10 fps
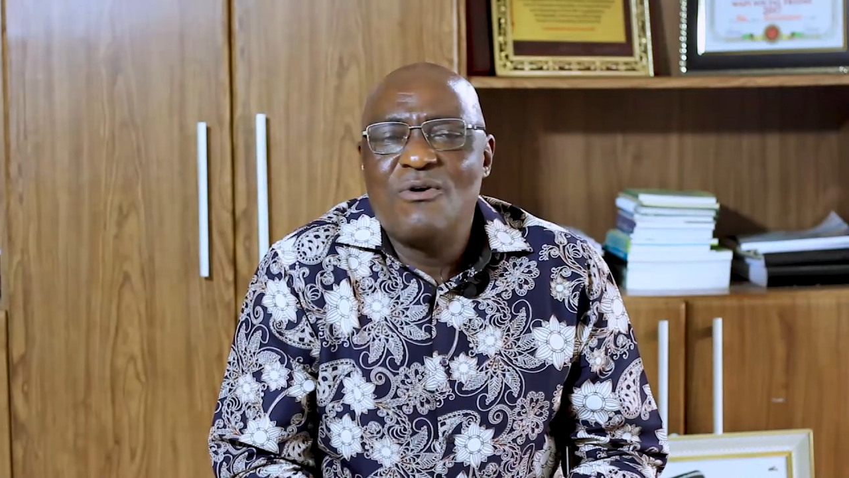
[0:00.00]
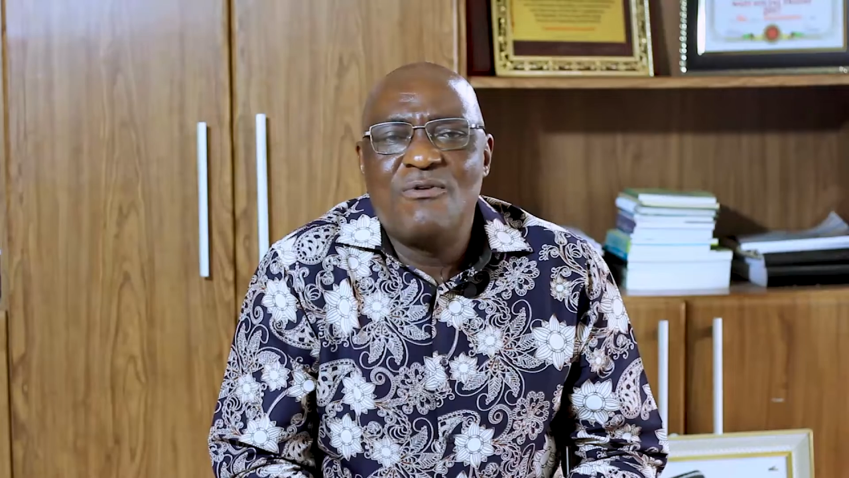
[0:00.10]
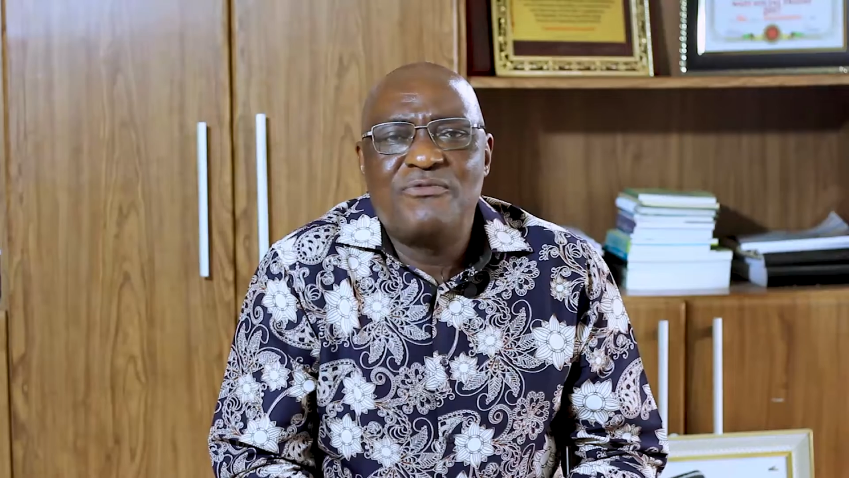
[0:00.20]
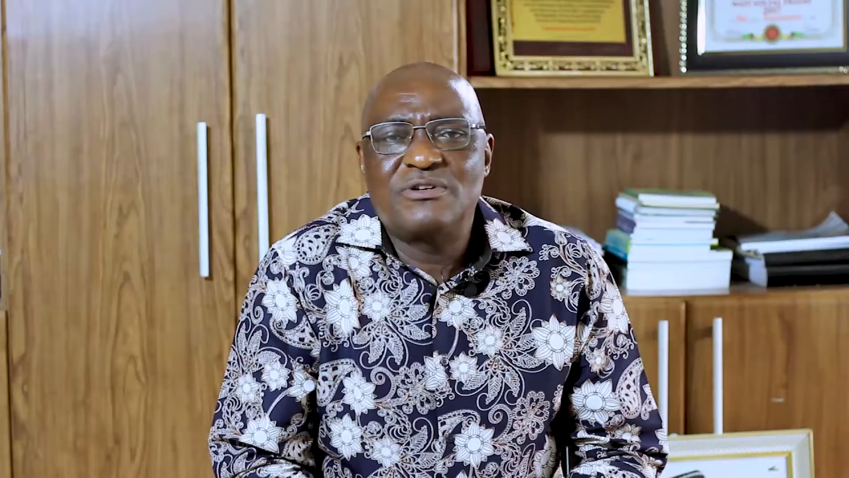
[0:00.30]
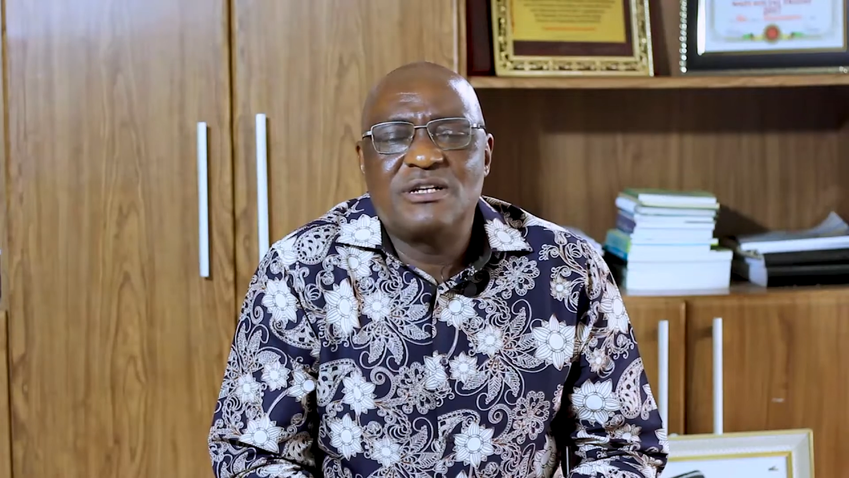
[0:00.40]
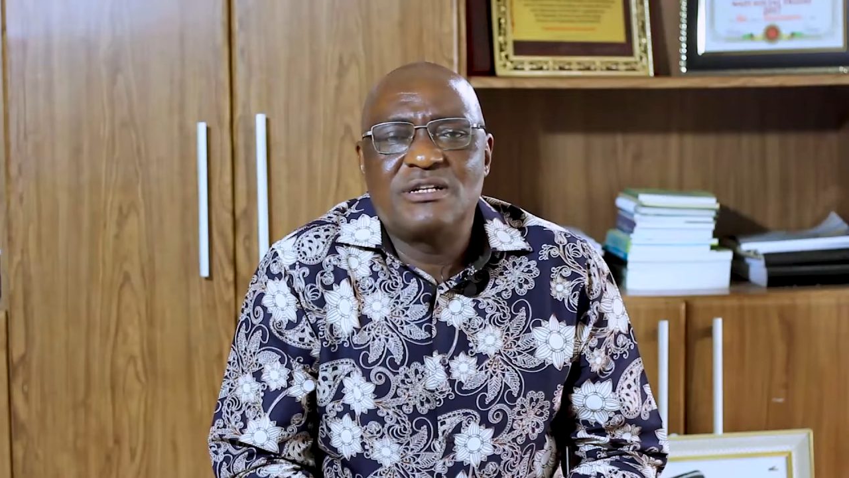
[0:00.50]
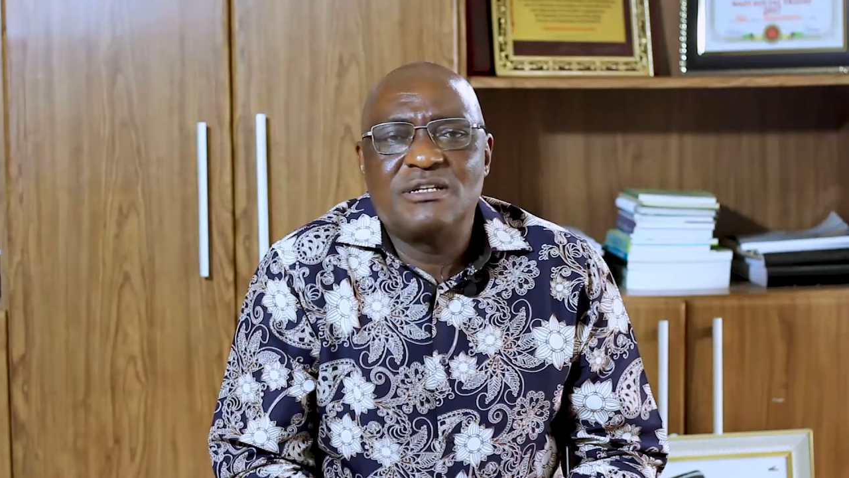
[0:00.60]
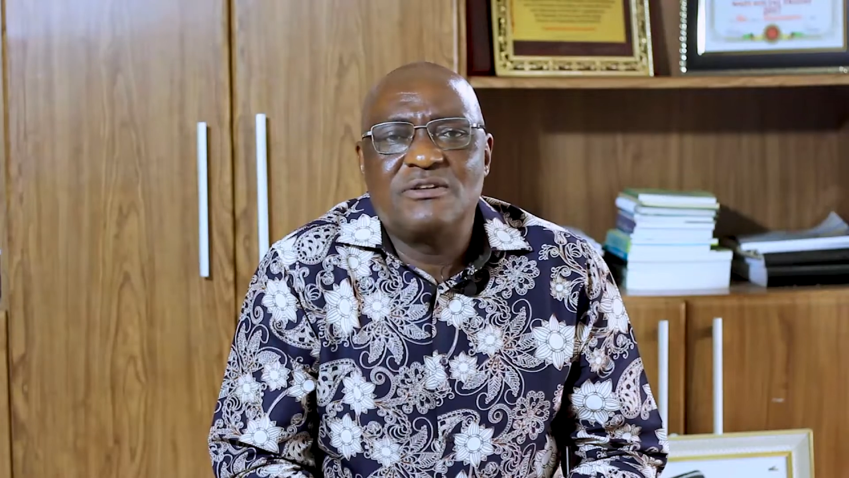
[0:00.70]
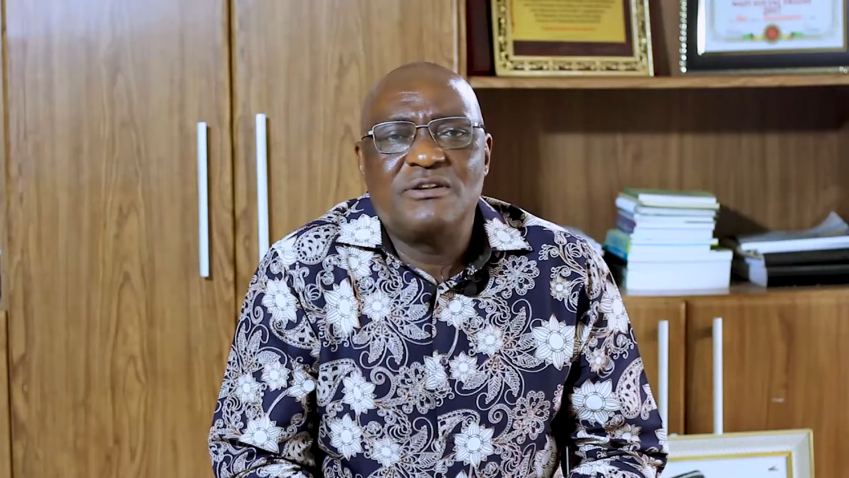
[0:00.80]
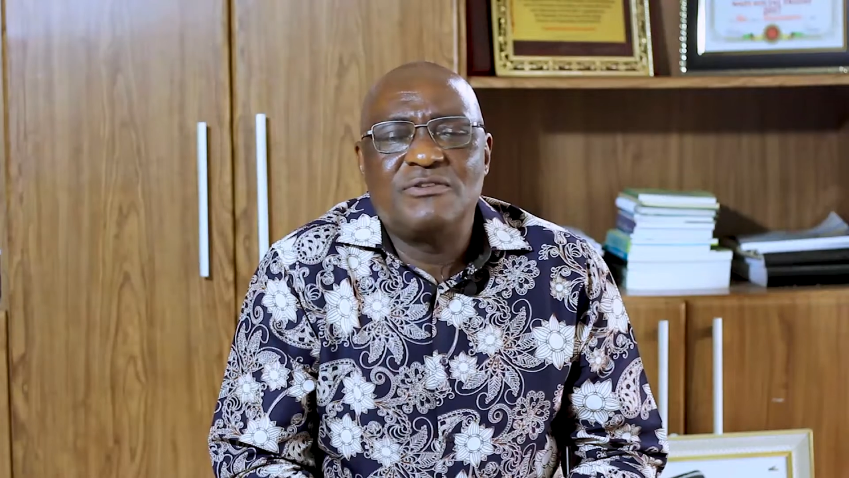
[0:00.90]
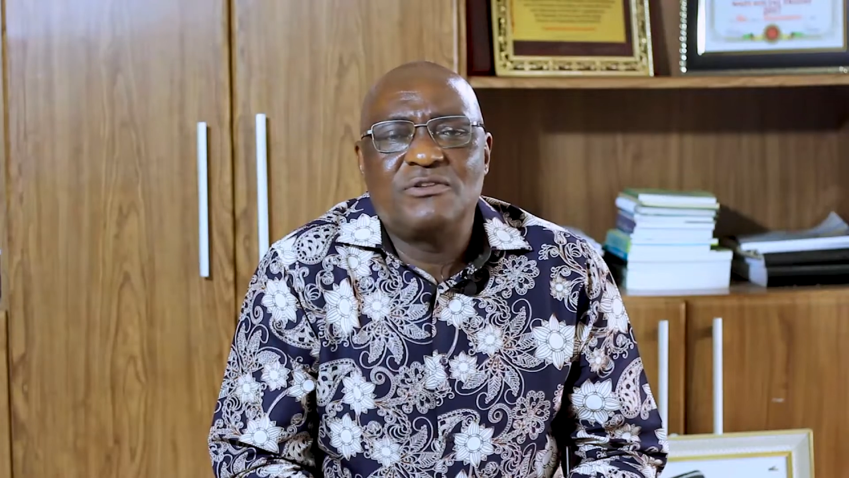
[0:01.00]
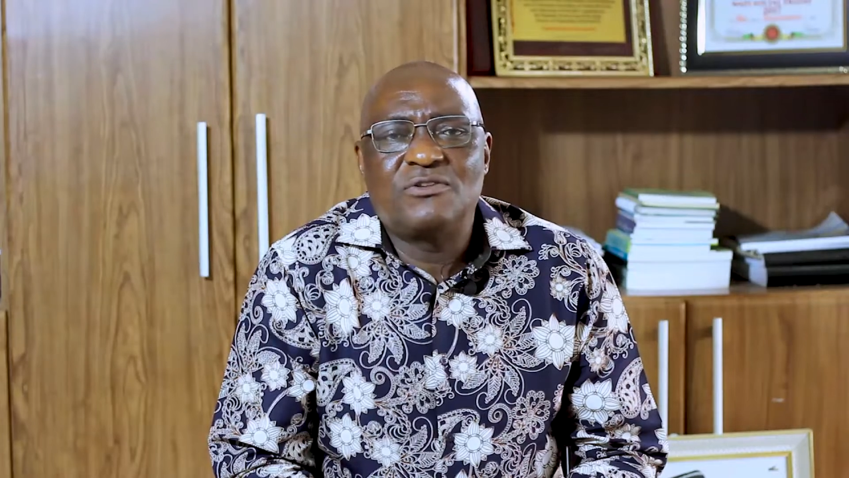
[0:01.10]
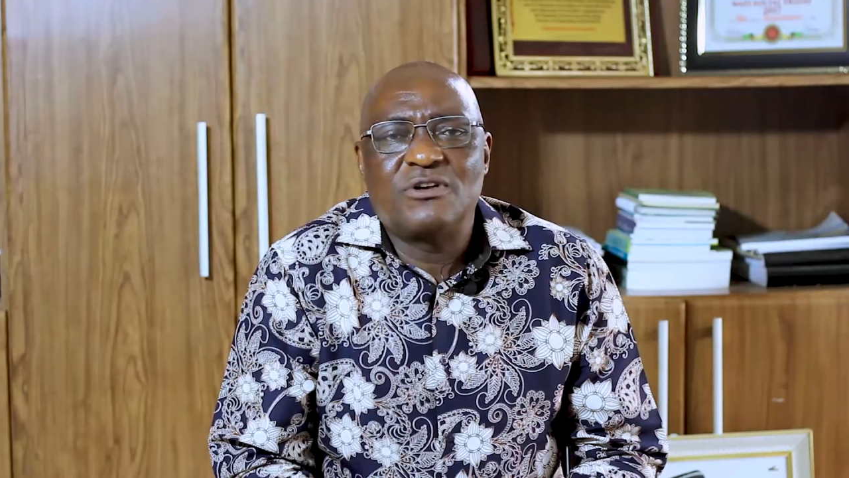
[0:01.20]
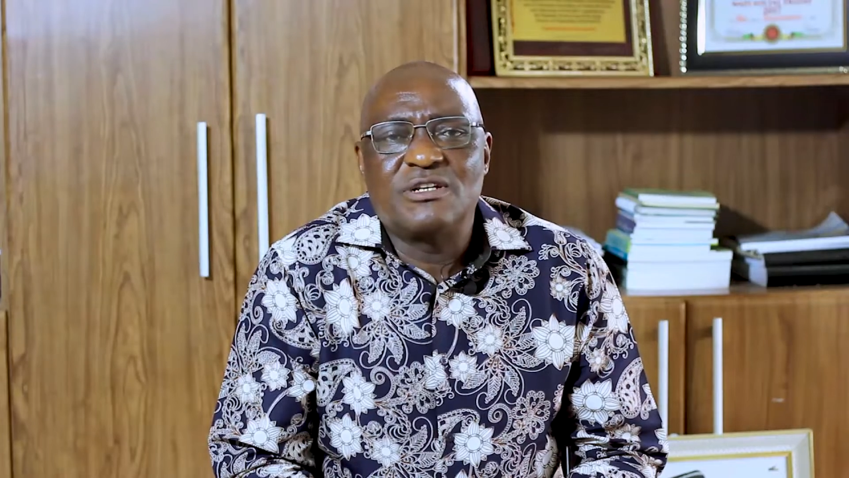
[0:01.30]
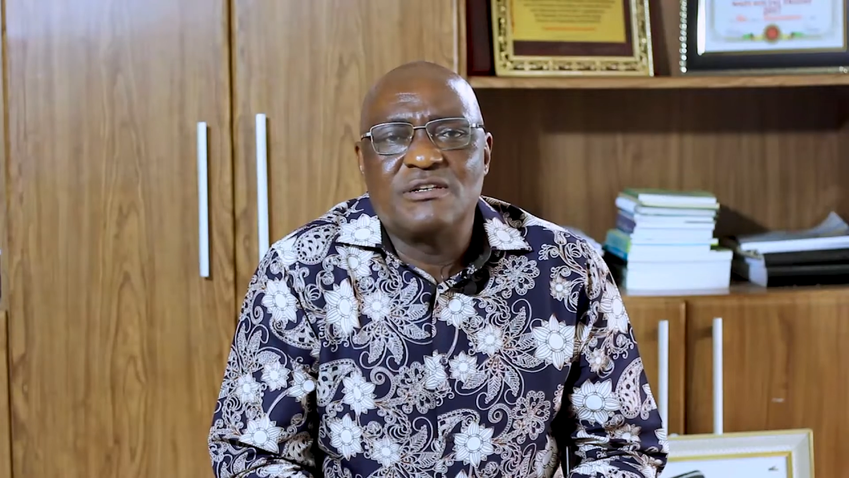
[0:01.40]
Unfortunately, it's not even taught